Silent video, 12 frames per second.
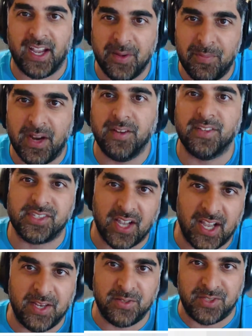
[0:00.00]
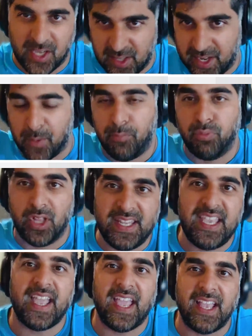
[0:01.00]
i admire this guy who's got like a
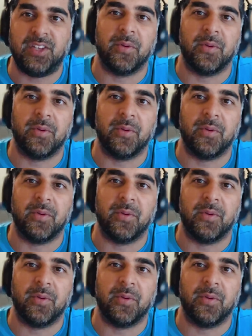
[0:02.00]
bloody head